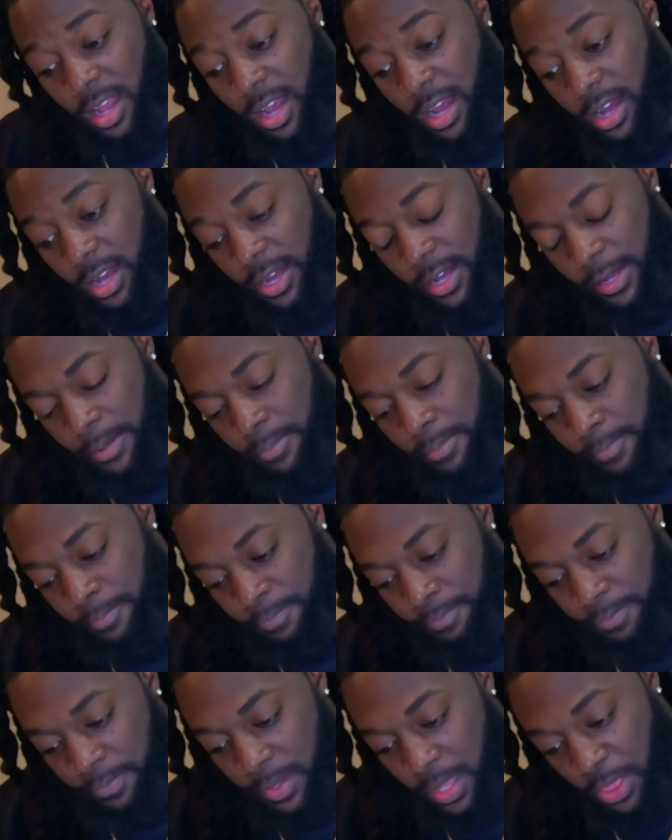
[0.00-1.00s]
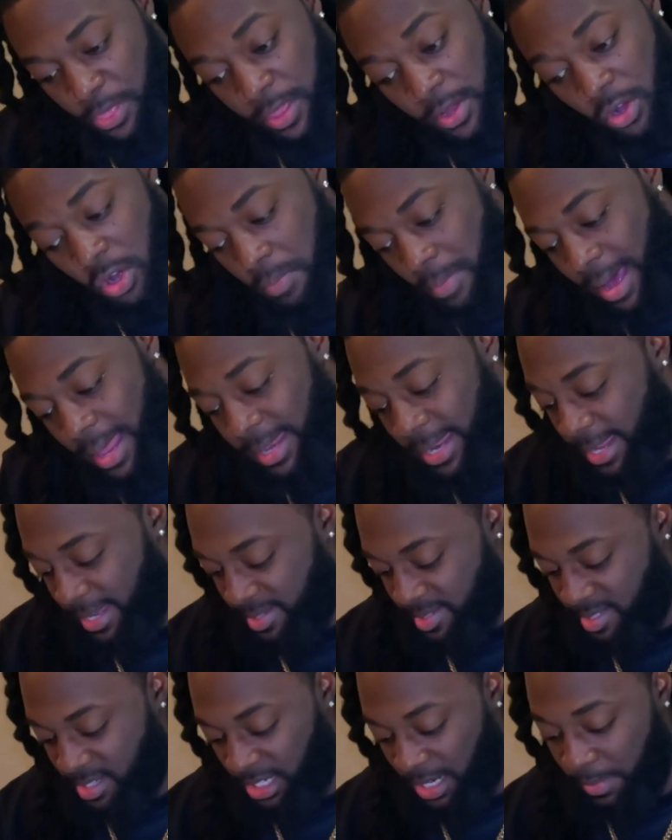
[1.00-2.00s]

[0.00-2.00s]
um, thing on my list,